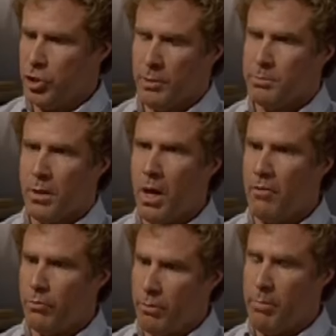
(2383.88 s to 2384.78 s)
have just shipped it
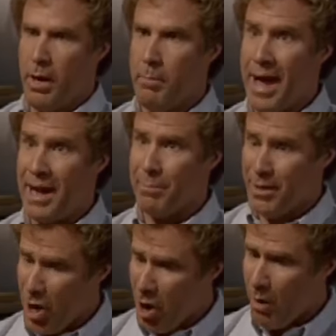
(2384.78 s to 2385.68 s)
off with a bare back,
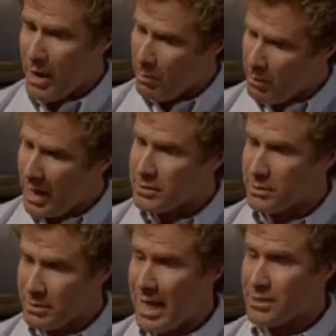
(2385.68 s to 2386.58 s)
but no, I know
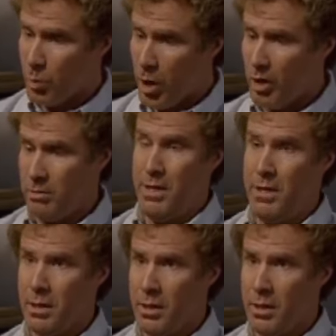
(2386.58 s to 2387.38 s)
that's what hooked me.